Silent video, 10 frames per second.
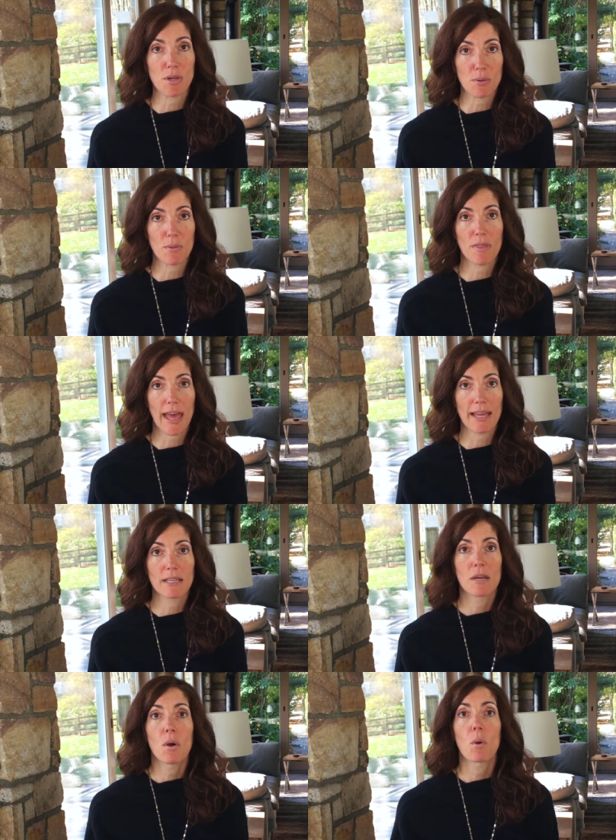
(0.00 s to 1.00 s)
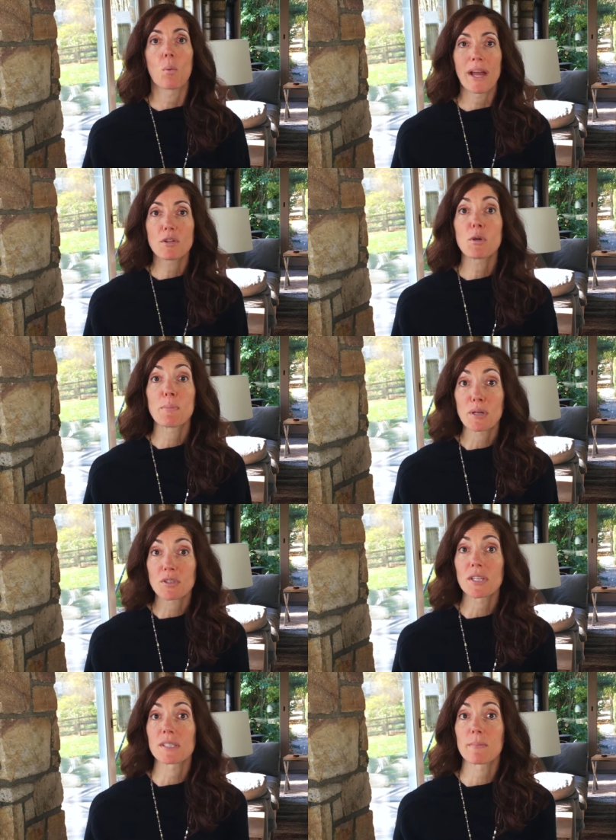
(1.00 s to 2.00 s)
you that when you
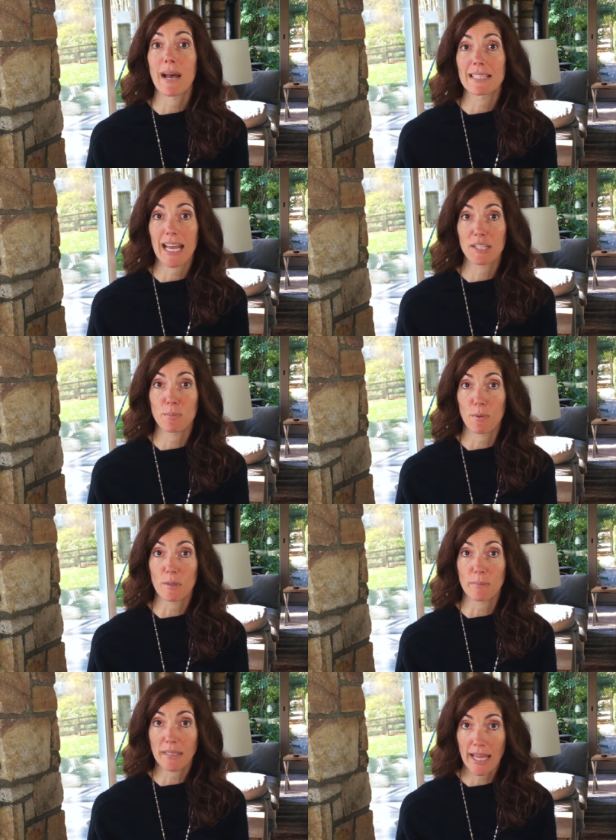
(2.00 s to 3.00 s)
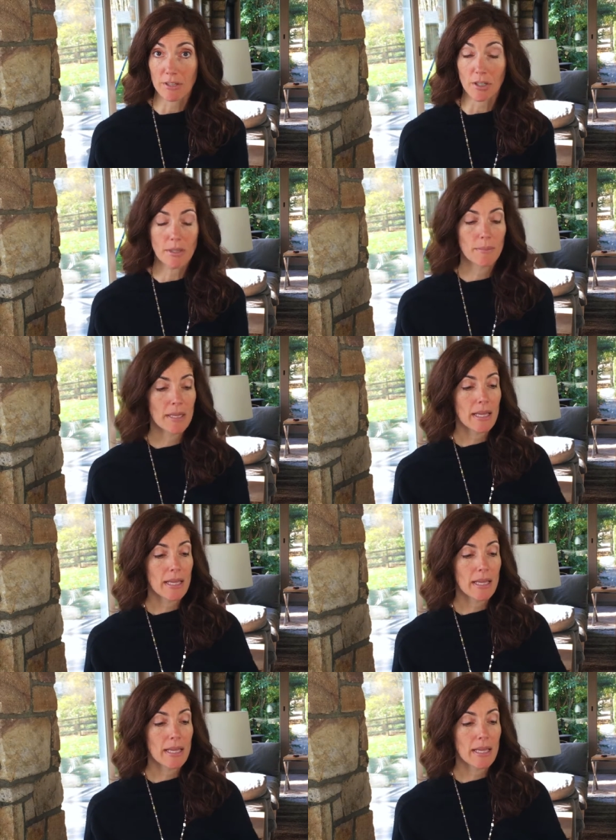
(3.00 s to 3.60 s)
purchase my dashboard planner,